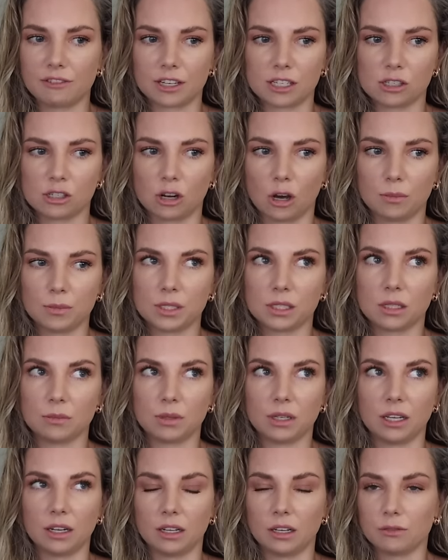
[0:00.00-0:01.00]
I stopped at the
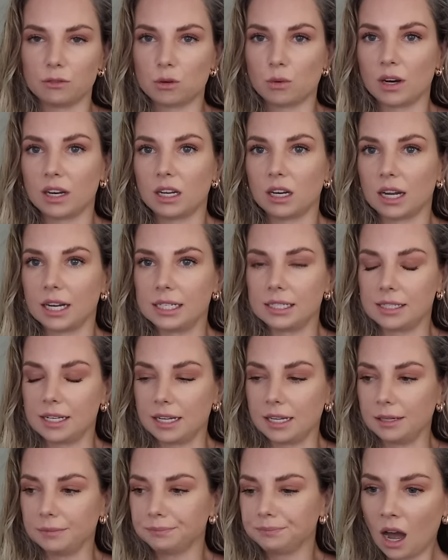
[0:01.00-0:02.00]
beginning of
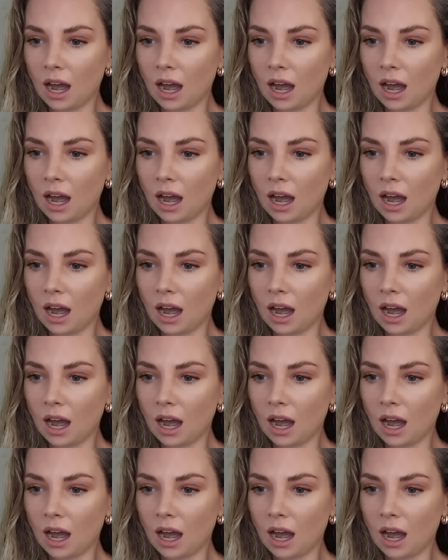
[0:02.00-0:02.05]
2019.